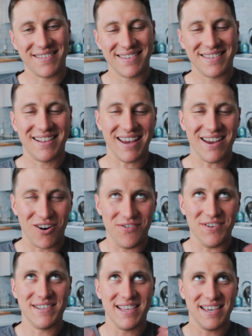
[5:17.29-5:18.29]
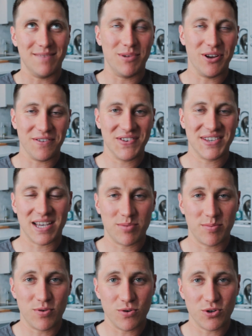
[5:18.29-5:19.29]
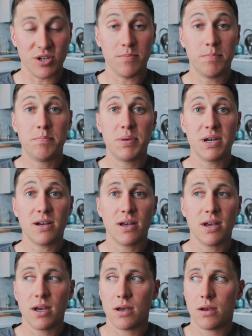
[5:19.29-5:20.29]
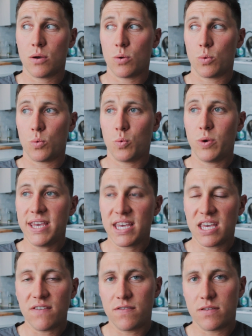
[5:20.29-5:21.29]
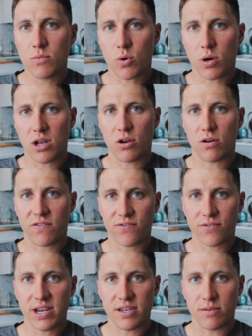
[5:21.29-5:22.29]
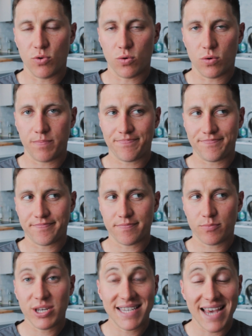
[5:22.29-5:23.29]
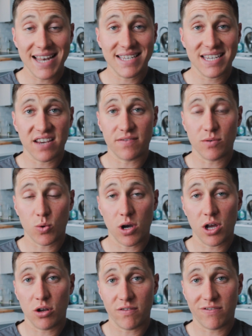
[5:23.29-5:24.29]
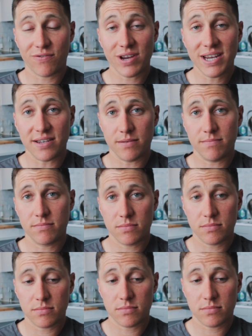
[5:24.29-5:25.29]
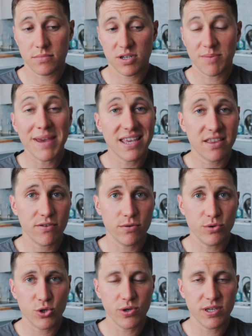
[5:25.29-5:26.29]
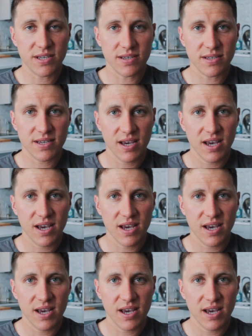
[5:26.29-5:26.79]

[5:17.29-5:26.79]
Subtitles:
Like, obviously I'm blowing things out of proportion, but we give them quite a lot of freedom, or we tend to give them quite a lot of freedom to make their own choices.